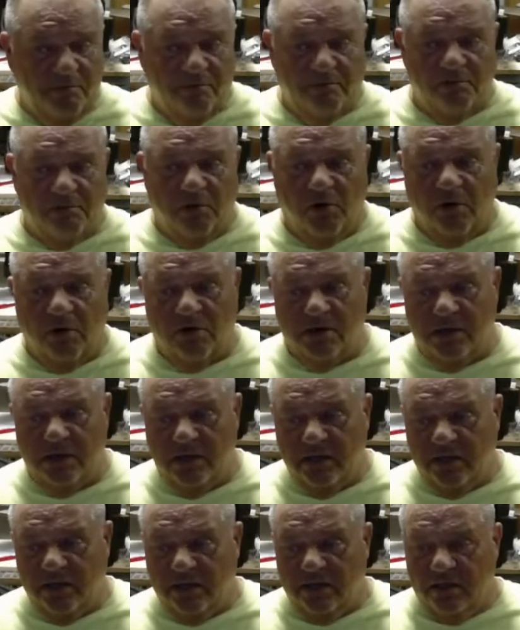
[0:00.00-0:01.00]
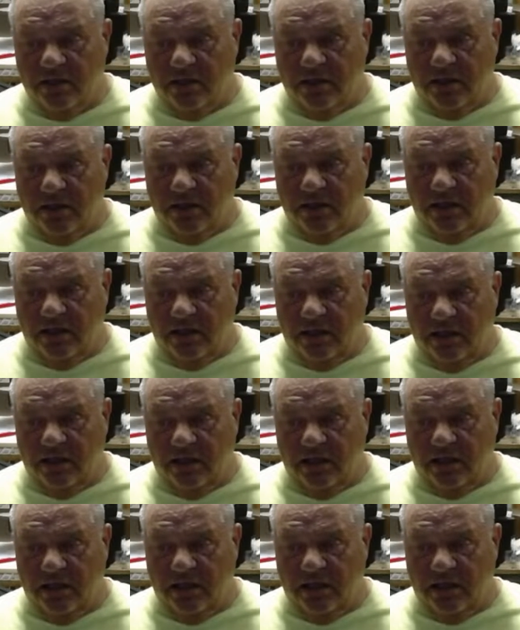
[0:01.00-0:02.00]
board,
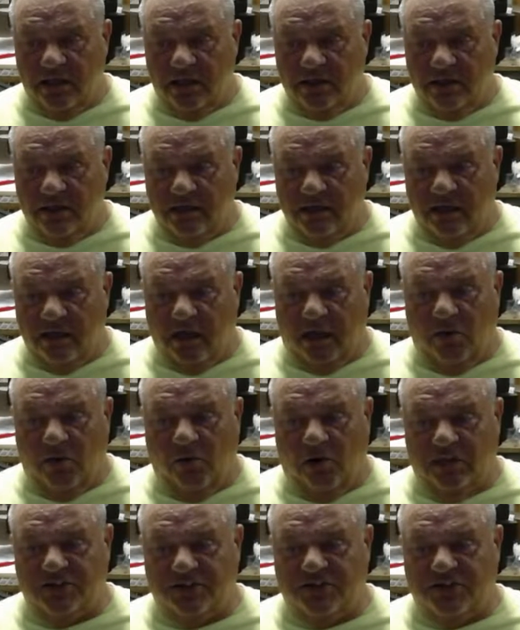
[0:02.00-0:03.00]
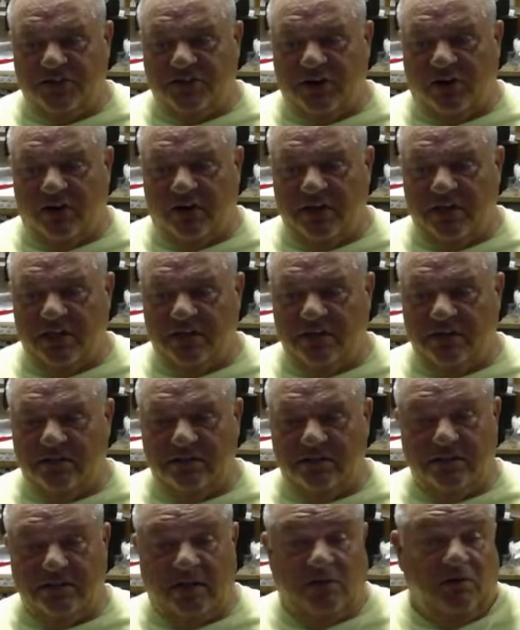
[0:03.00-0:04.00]
and I want to start it.
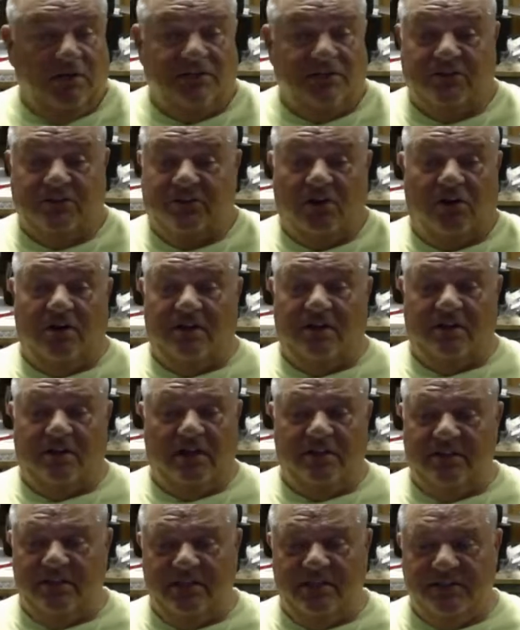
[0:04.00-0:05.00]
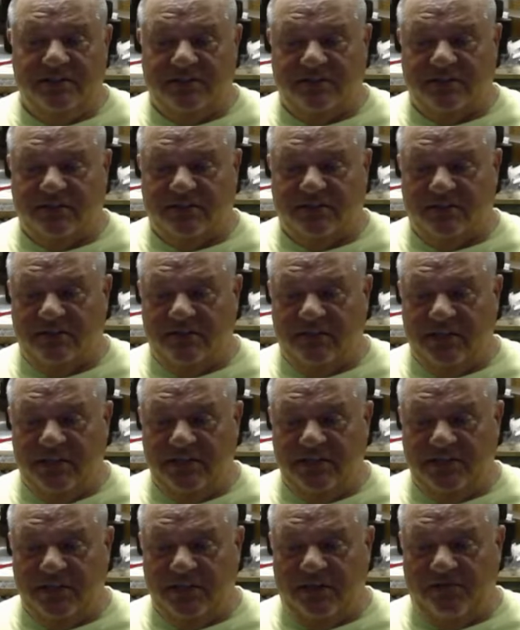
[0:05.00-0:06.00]
It's Hey
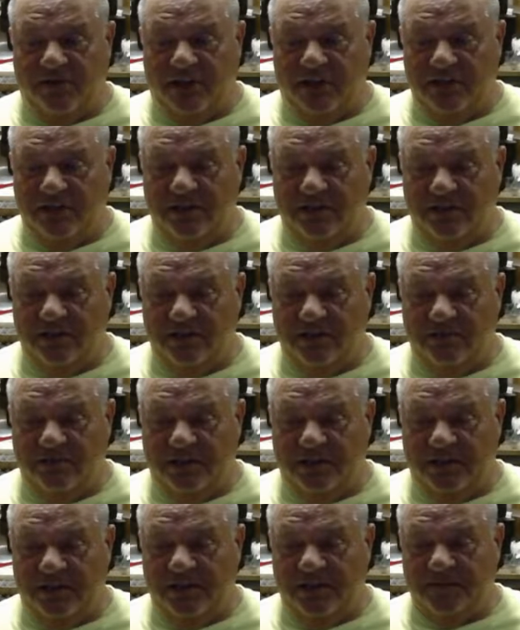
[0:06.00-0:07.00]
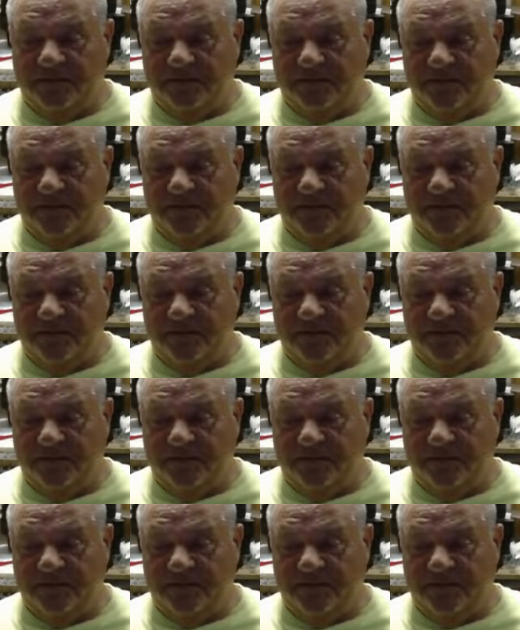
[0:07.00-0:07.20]
Jeff, how you doing, buddy?